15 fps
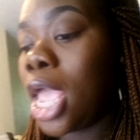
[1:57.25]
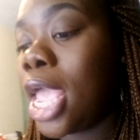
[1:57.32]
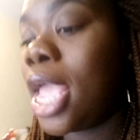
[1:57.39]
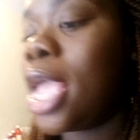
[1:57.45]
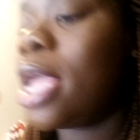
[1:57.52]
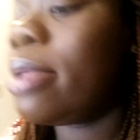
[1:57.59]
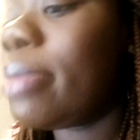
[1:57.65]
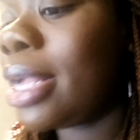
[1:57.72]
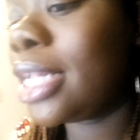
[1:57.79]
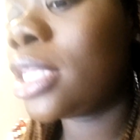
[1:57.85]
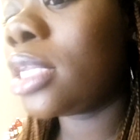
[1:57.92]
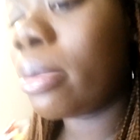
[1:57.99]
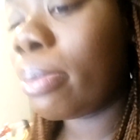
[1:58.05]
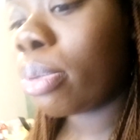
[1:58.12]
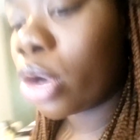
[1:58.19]
And make
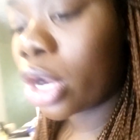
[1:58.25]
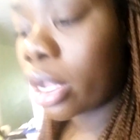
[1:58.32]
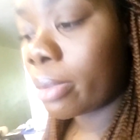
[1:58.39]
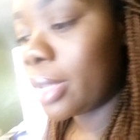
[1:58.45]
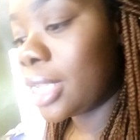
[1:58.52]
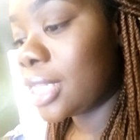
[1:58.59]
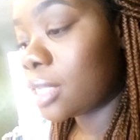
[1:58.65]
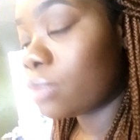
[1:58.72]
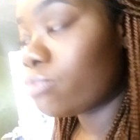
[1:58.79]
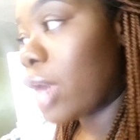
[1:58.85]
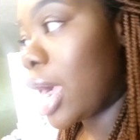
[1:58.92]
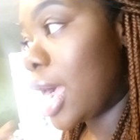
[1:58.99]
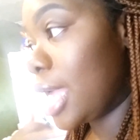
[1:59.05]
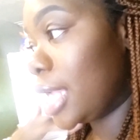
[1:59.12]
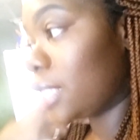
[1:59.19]
some pork and beans and
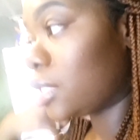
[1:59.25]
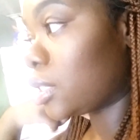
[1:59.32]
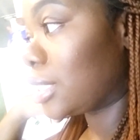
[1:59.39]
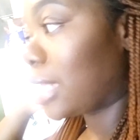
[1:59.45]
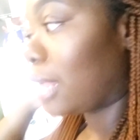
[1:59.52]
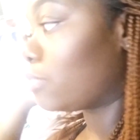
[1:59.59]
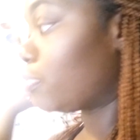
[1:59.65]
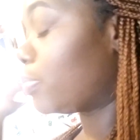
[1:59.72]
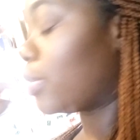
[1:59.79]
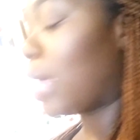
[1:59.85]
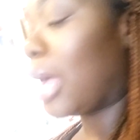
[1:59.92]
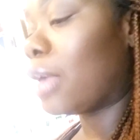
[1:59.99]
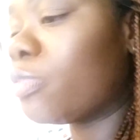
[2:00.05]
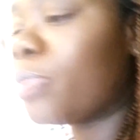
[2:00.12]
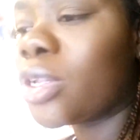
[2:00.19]
rice. Because I was
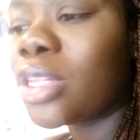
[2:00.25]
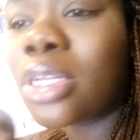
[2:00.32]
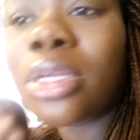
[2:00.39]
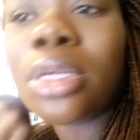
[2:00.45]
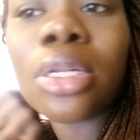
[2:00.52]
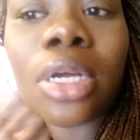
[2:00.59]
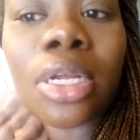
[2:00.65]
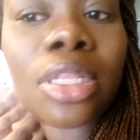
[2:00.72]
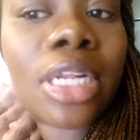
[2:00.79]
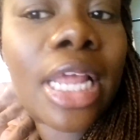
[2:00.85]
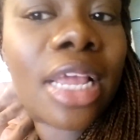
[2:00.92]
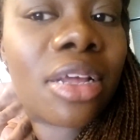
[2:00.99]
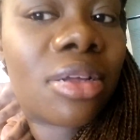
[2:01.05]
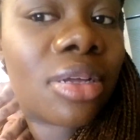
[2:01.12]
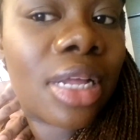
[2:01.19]
supposed to cook it the other
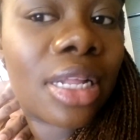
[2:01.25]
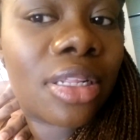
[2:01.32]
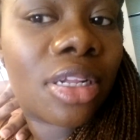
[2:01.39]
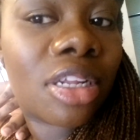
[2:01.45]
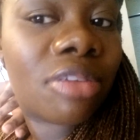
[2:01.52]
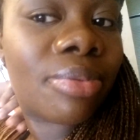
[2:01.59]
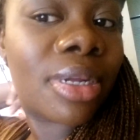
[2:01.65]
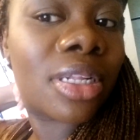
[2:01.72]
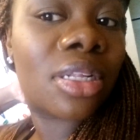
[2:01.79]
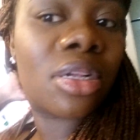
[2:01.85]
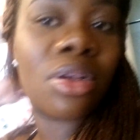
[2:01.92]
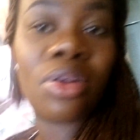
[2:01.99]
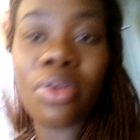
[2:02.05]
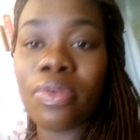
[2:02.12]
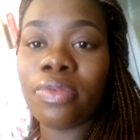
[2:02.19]
day. Ugh, I touched
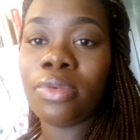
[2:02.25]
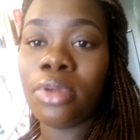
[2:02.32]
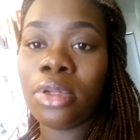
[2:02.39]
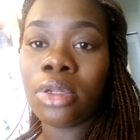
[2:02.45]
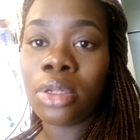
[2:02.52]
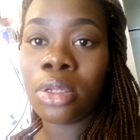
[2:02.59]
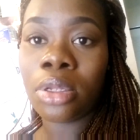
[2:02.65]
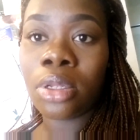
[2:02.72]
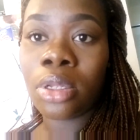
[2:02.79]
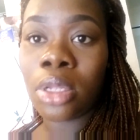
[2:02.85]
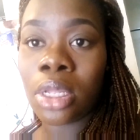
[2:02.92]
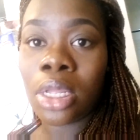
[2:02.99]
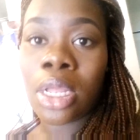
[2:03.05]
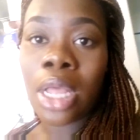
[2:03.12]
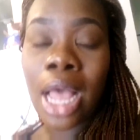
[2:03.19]
myself.
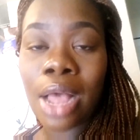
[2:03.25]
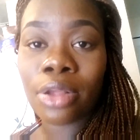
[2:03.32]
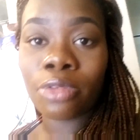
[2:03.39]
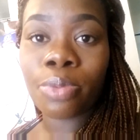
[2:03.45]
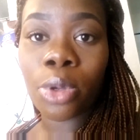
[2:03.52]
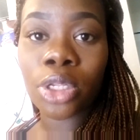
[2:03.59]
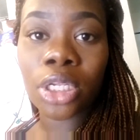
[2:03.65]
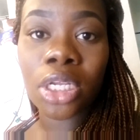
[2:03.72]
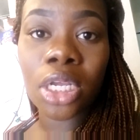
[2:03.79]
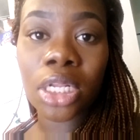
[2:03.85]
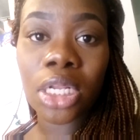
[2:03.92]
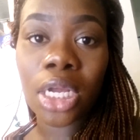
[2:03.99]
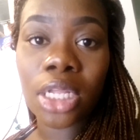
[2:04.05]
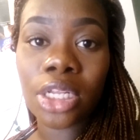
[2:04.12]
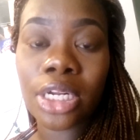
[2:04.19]
I was supposed to cook
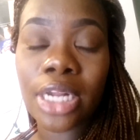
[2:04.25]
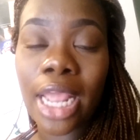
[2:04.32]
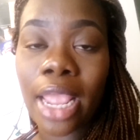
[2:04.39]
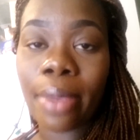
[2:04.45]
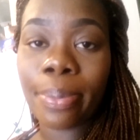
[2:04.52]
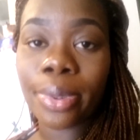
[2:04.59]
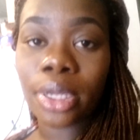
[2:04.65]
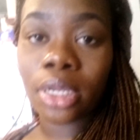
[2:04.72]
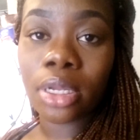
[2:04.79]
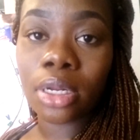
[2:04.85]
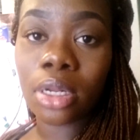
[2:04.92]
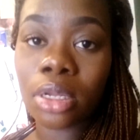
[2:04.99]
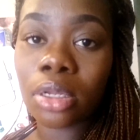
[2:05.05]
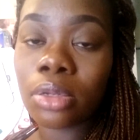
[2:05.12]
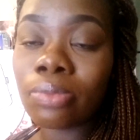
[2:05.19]
it the other day,
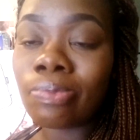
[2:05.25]
but...